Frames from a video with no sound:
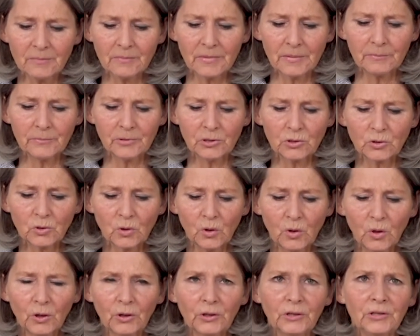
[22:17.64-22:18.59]
But look
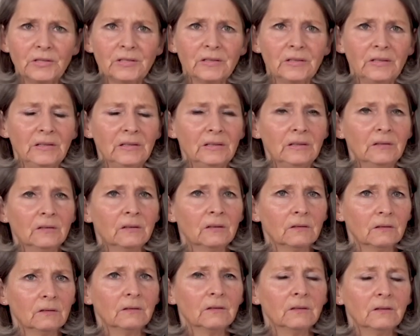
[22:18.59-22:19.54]
after them
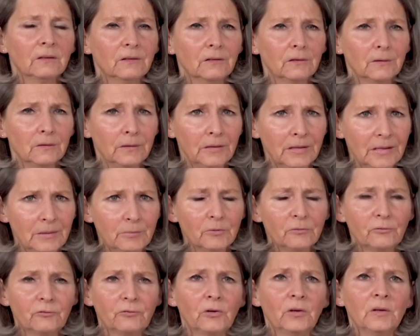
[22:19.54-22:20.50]

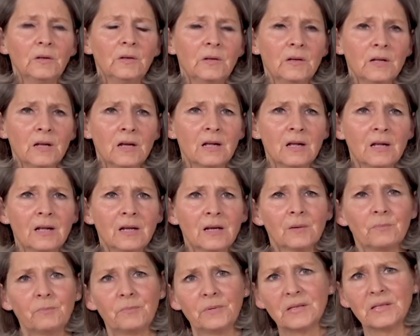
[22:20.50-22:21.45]
lovingly
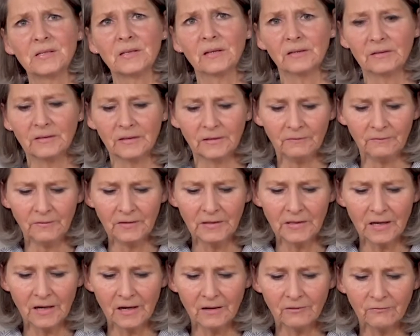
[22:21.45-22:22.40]
until they wake up
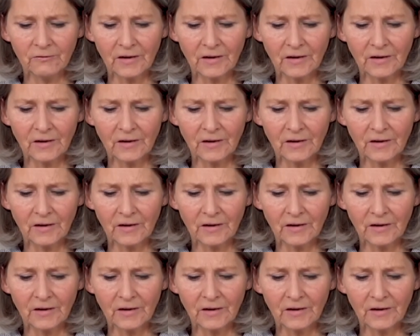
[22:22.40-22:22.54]
again.